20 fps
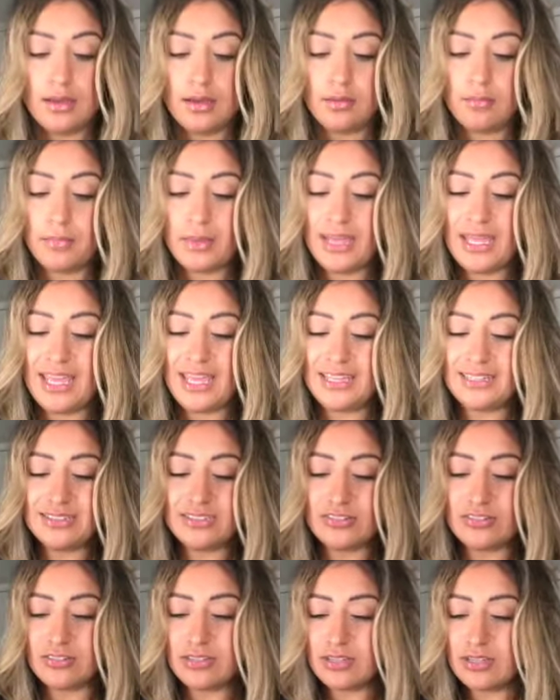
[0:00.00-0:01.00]
My hands are
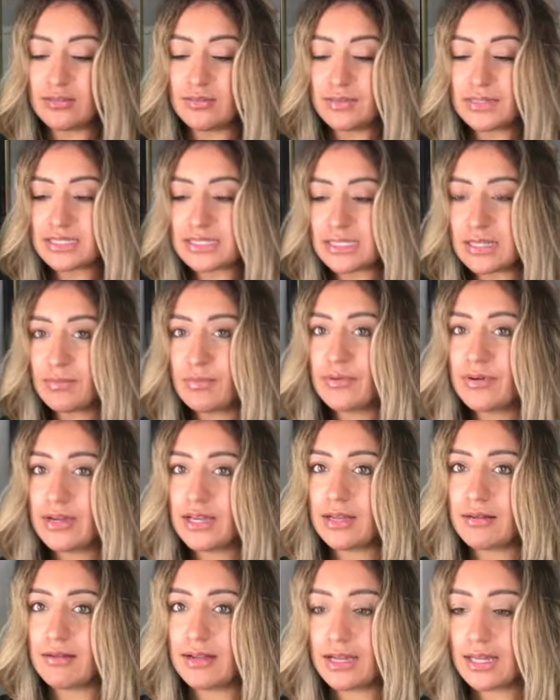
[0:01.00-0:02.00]
a little bit slippery,
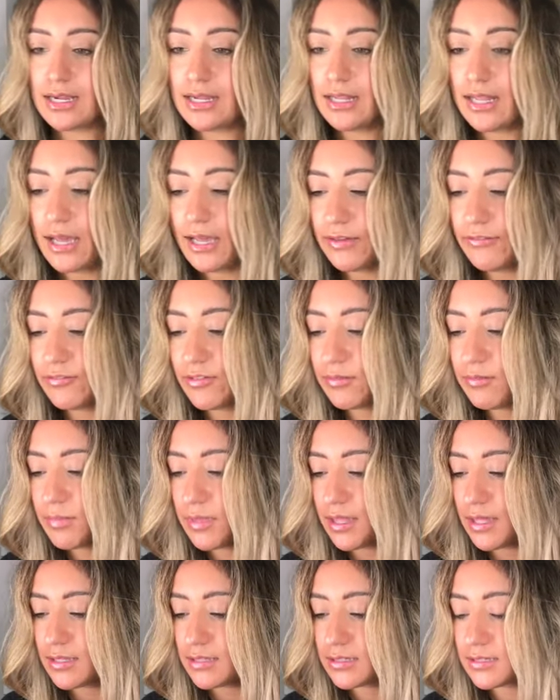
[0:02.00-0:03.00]
I'm not gonna lie, from
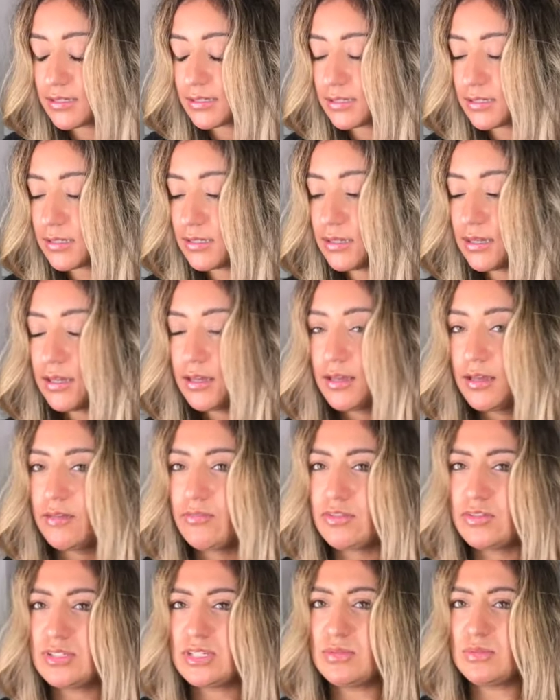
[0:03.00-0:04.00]
this. If
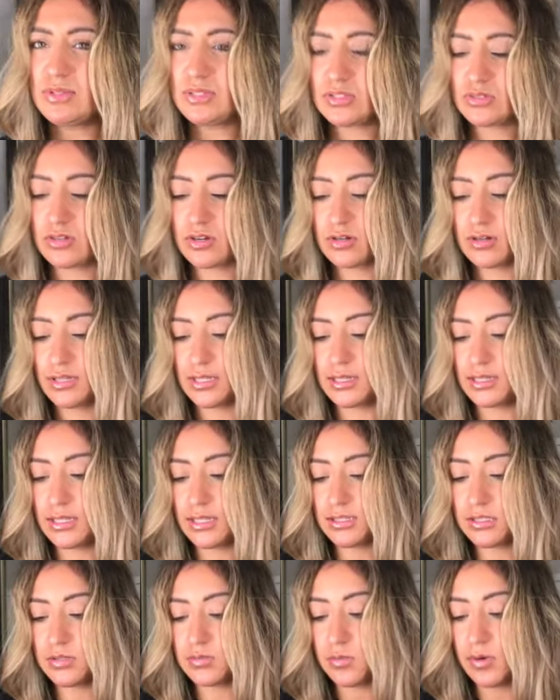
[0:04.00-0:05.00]
you see me struggling,
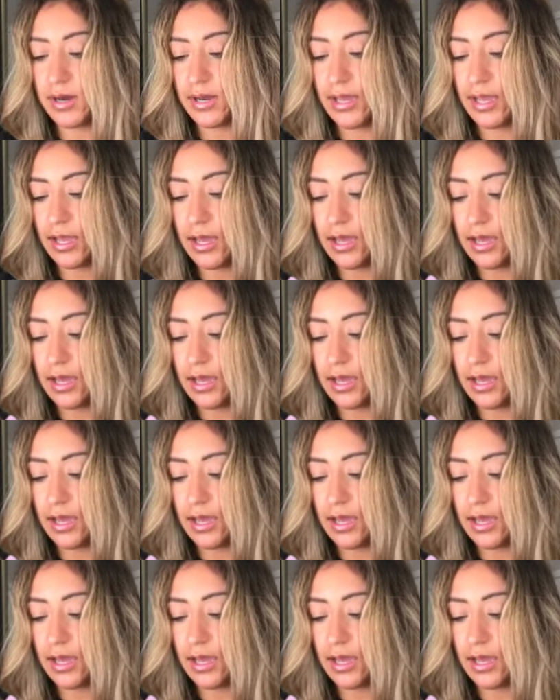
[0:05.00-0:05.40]
that's why.